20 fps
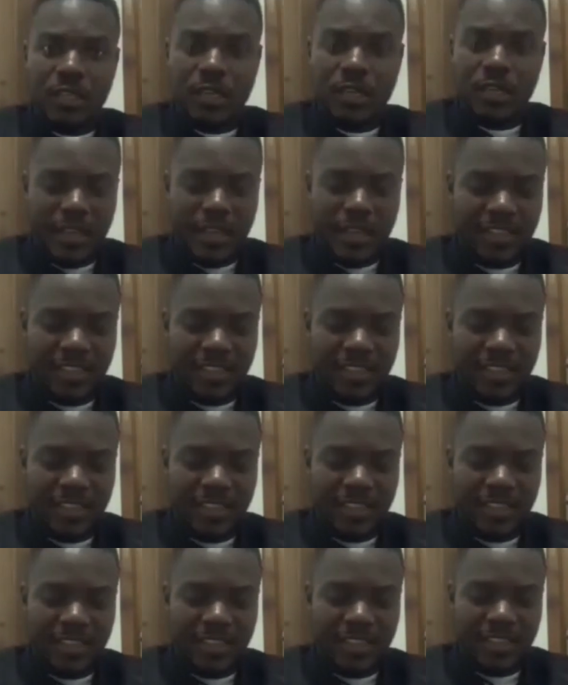And at
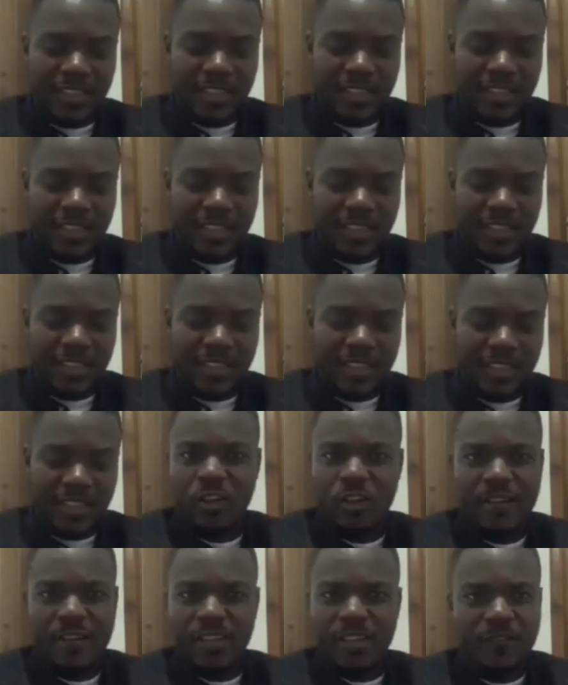that age, he was
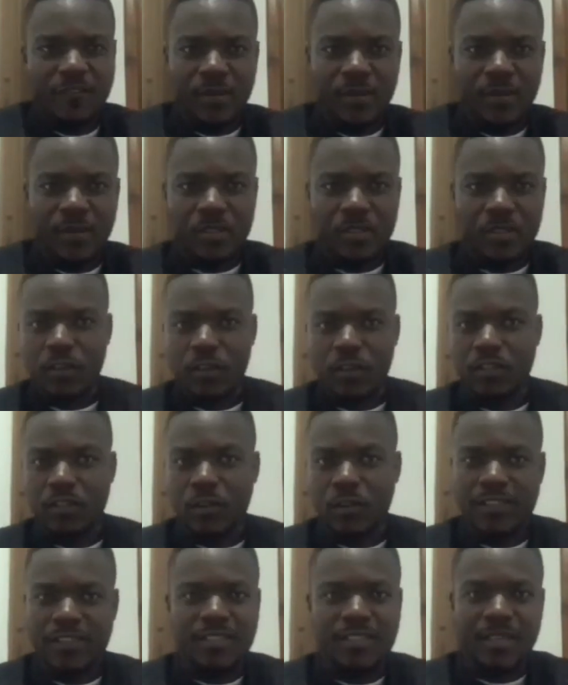already famous. He was already
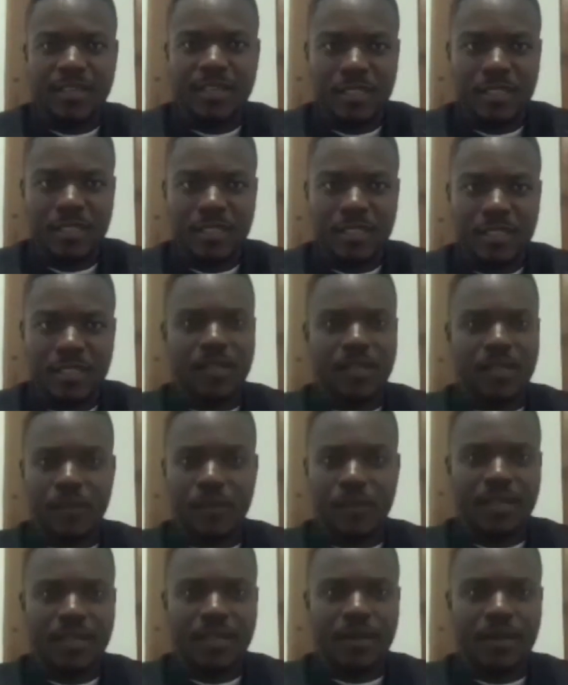successful
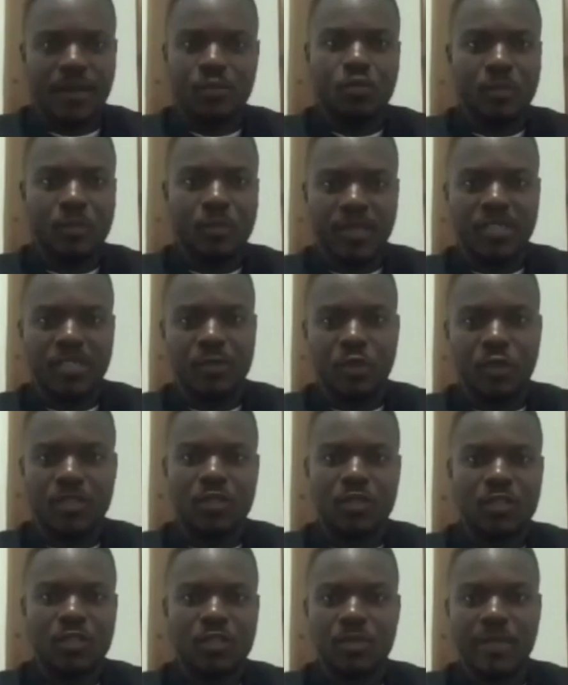when it comes to money, because
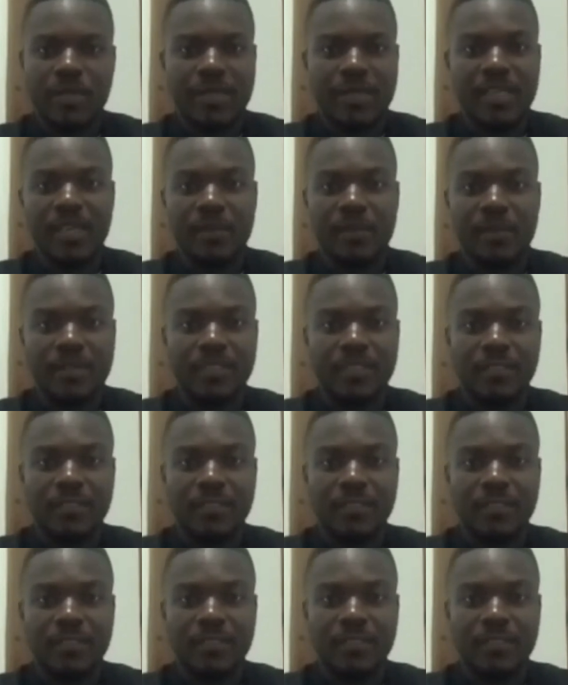he was making the money.